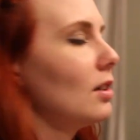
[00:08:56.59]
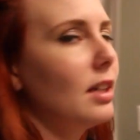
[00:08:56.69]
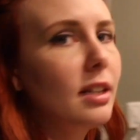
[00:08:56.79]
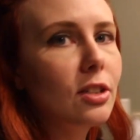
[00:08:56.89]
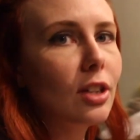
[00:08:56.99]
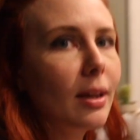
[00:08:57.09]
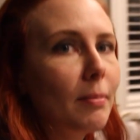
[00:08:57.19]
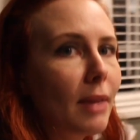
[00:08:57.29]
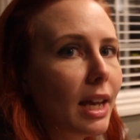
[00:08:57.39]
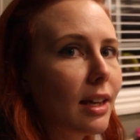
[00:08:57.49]
Should
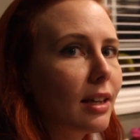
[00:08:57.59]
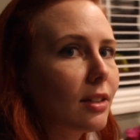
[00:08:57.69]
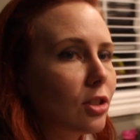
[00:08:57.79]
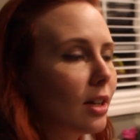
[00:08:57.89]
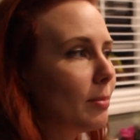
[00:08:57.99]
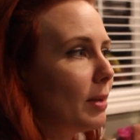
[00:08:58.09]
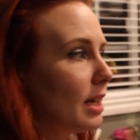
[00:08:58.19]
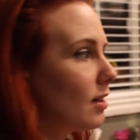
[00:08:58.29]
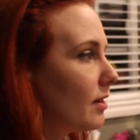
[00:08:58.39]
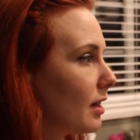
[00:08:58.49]
I
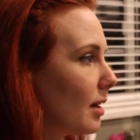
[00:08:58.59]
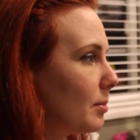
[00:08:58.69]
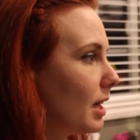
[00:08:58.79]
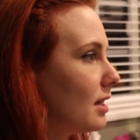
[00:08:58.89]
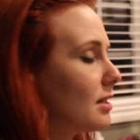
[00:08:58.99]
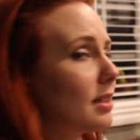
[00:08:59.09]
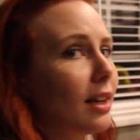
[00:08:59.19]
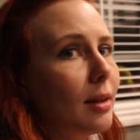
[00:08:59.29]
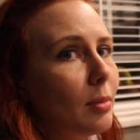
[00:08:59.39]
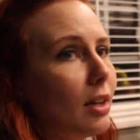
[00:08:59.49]
bake all the cupcakes
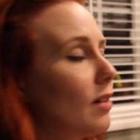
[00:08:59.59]
tonight but